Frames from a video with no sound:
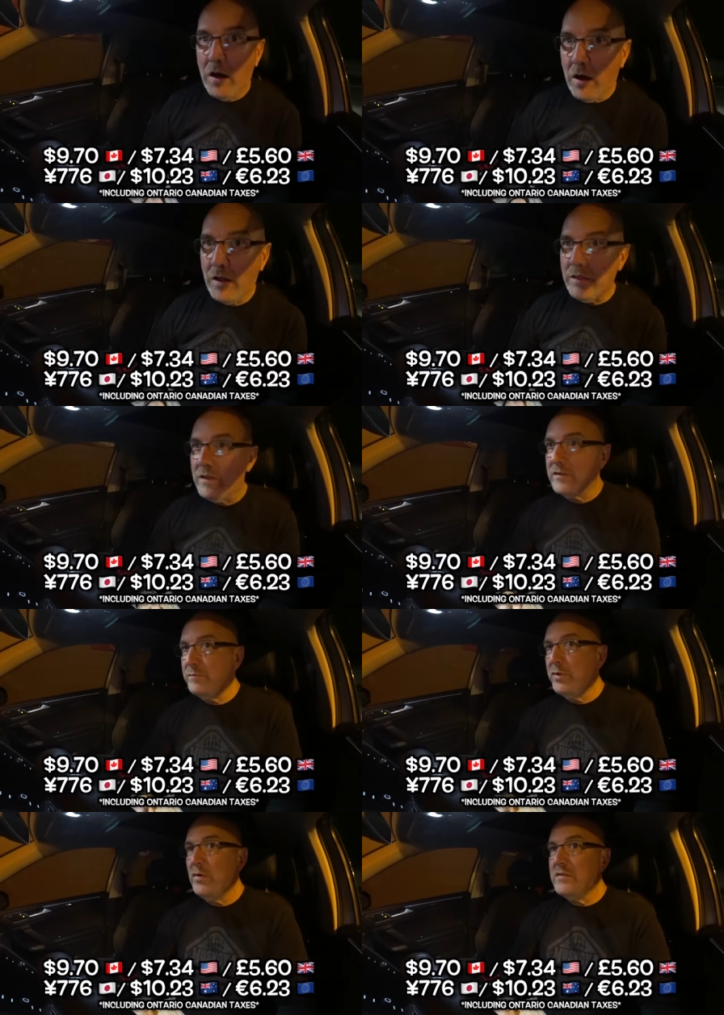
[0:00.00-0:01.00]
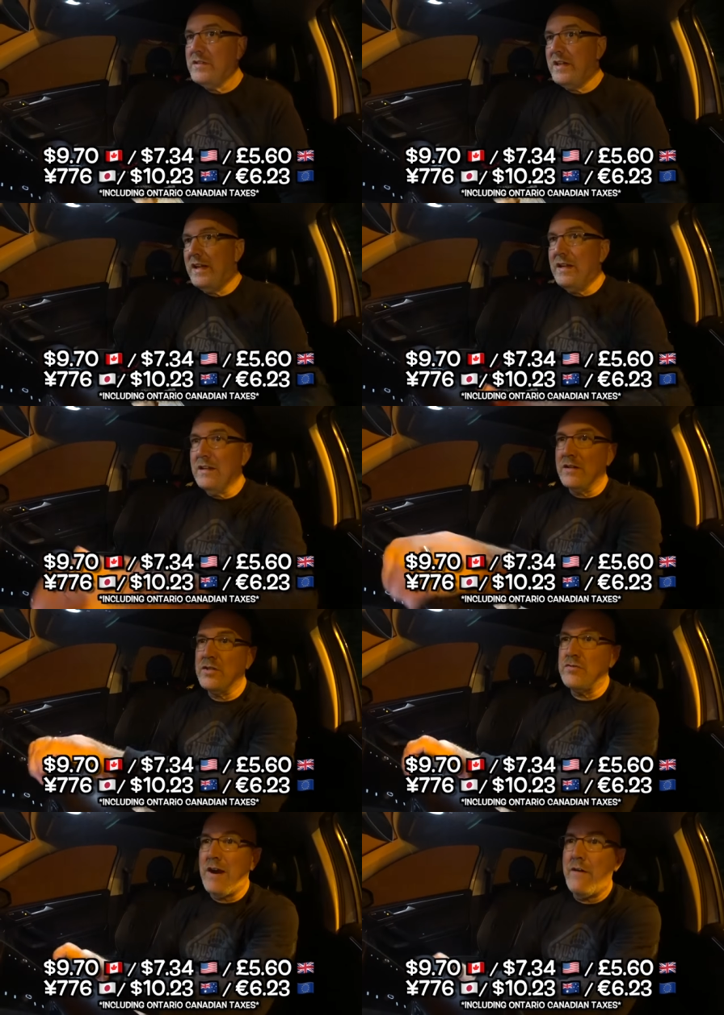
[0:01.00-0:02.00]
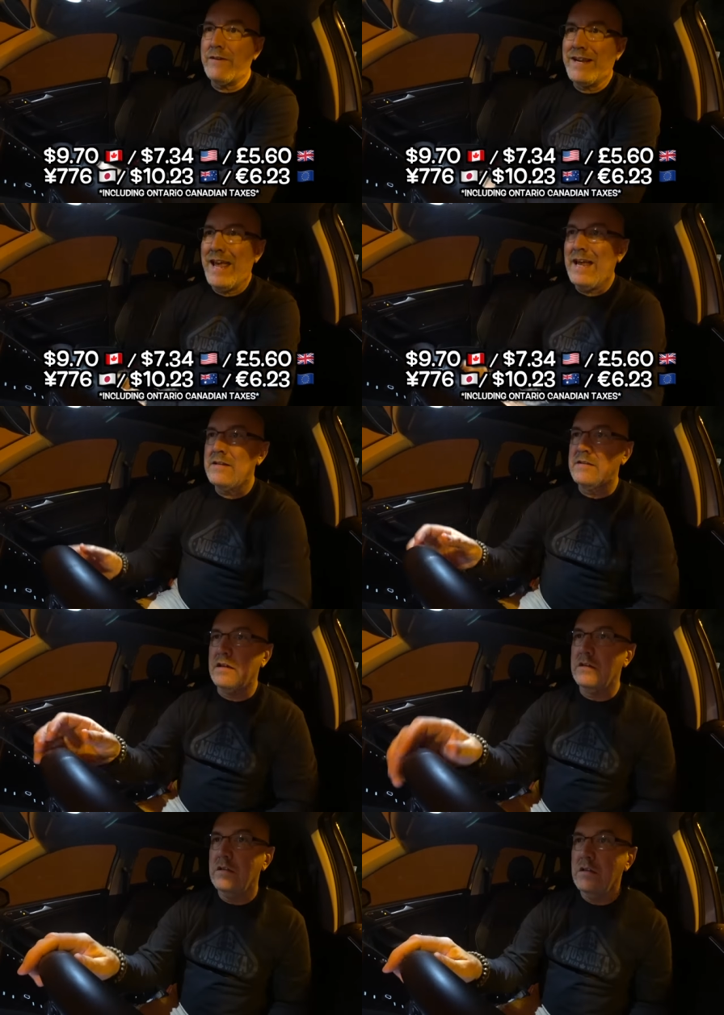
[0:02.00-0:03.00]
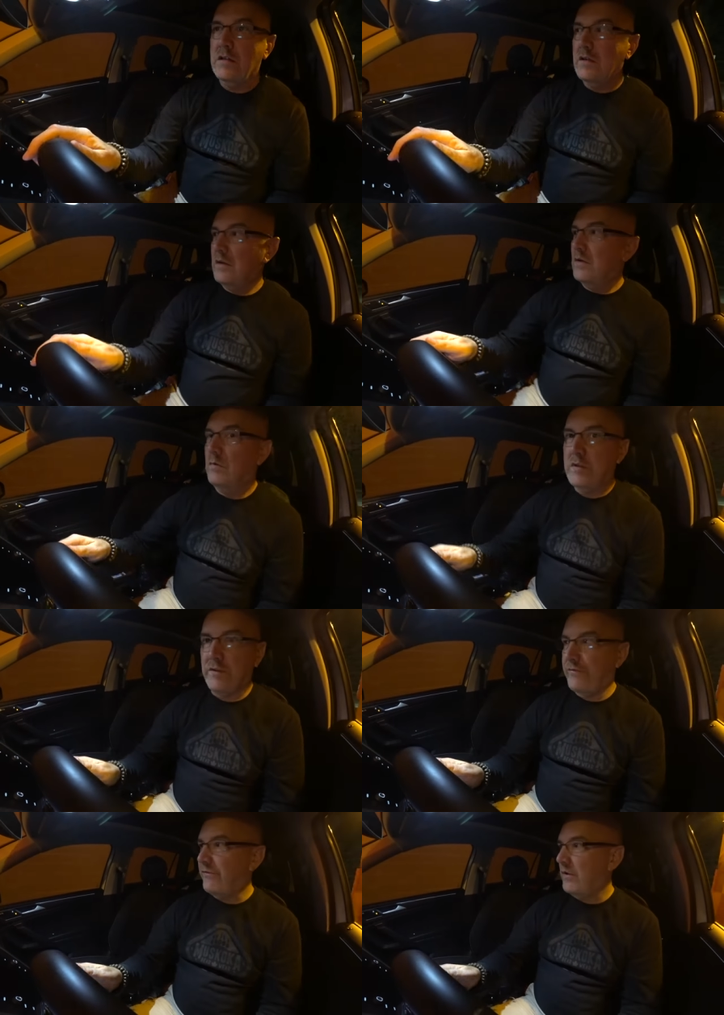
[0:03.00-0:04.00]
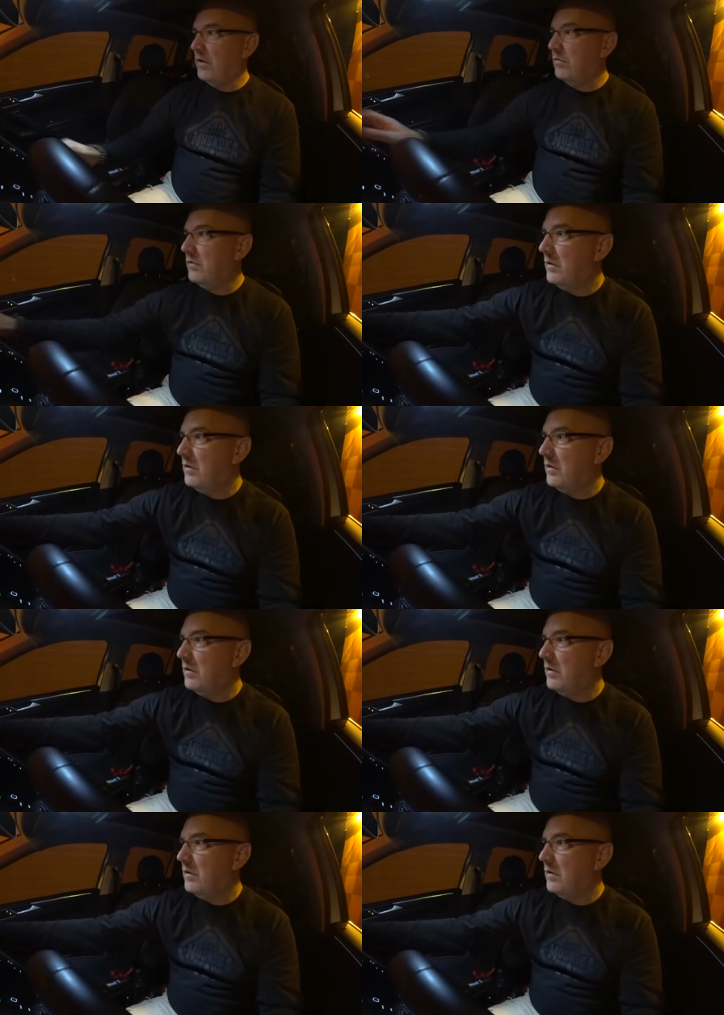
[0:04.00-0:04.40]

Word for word: on this poutine extravaganza with a float.